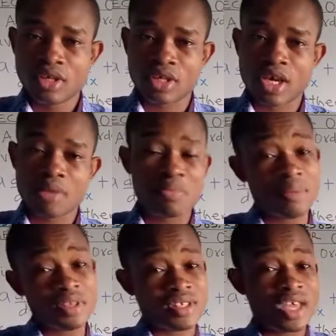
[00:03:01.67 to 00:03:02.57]
okay?
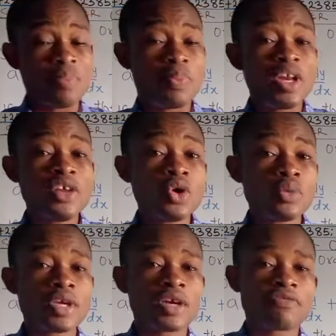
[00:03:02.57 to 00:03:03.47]
Maybe say a
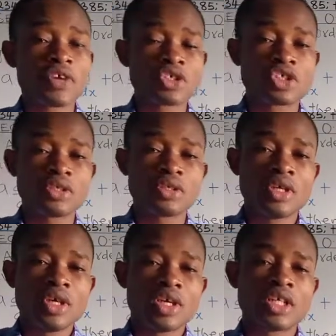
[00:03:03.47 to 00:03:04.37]
polynomial
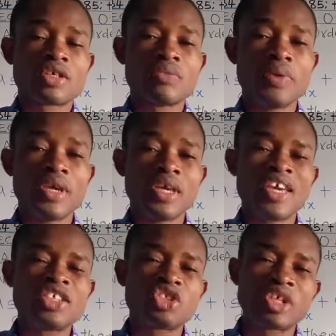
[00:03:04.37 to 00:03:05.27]
function. It could
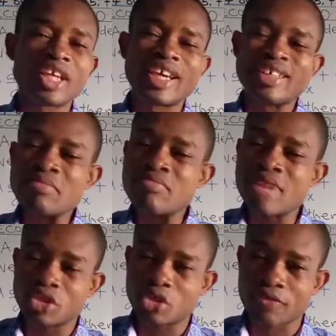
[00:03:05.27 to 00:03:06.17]
be a
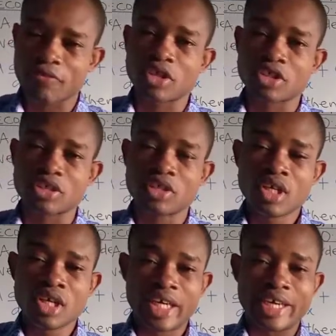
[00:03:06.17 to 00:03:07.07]
trigonometric function.
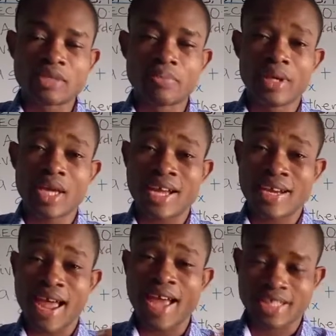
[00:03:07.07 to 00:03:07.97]
It could be
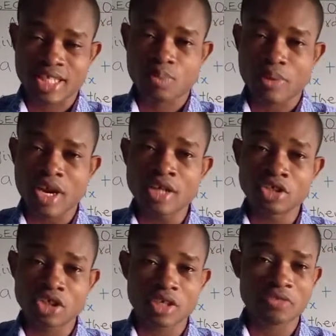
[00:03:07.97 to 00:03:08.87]
an
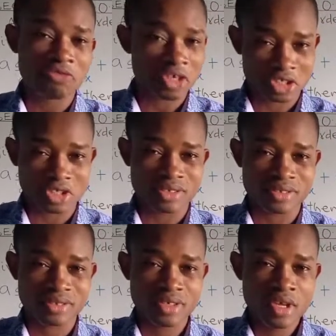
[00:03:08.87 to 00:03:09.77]
exponential
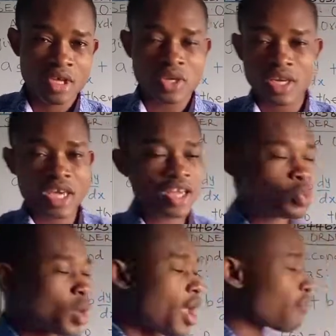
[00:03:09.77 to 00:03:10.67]
function. So in the
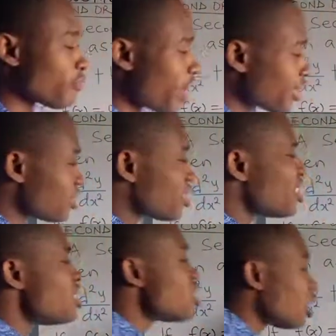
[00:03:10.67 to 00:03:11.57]
case where f of x
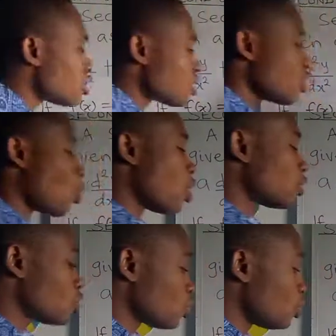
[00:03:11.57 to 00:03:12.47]
is not
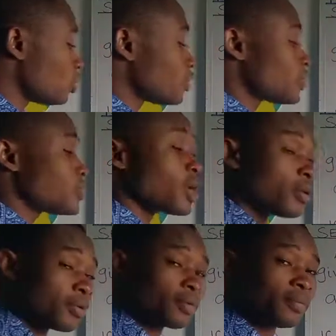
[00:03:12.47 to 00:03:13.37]
equal to
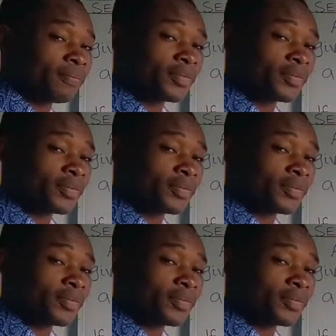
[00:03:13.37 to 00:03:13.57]
zero,